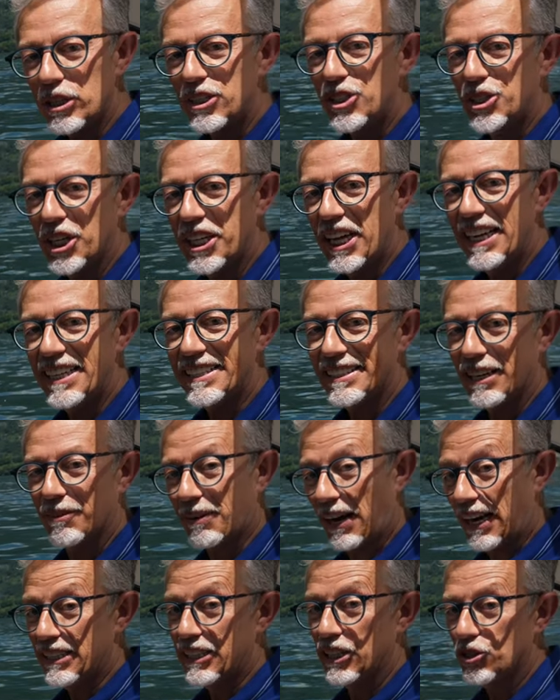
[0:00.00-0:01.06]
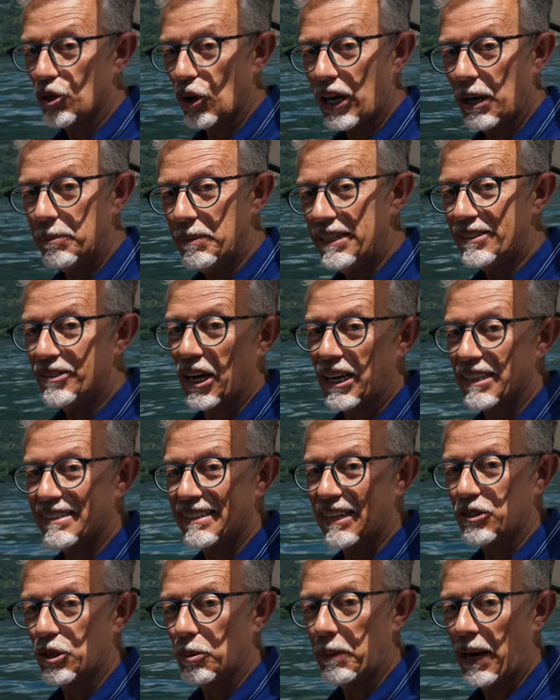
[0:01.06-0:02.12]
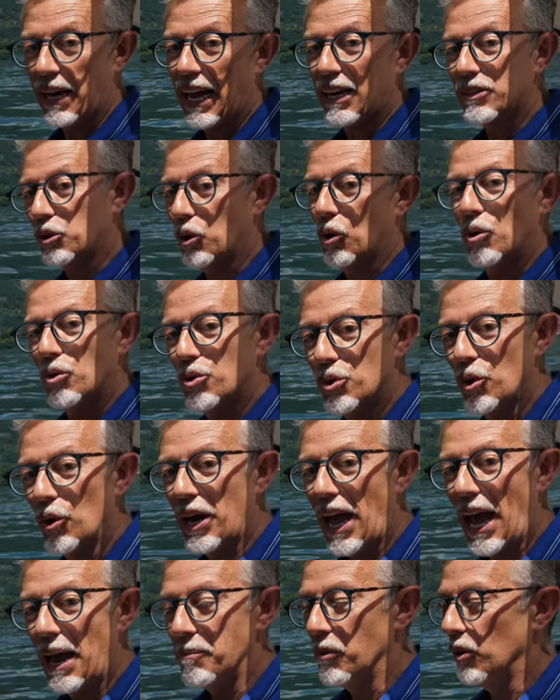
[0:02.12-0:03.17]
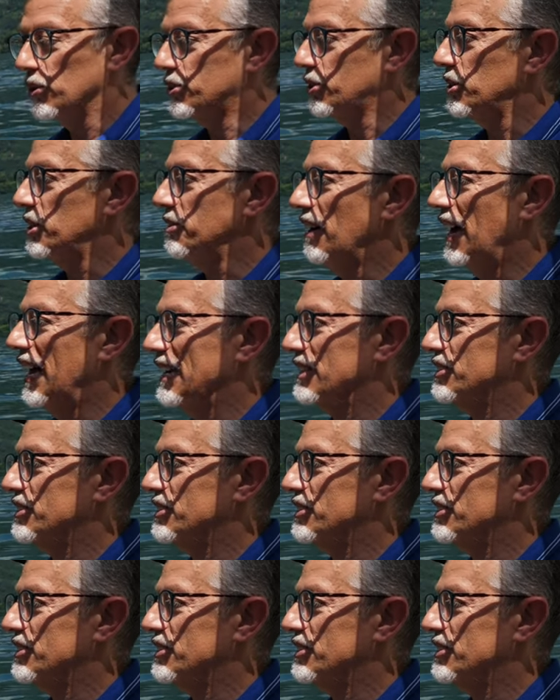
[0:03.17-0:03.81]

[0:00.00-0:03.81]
of attack between the displacement and planing mode is not very different.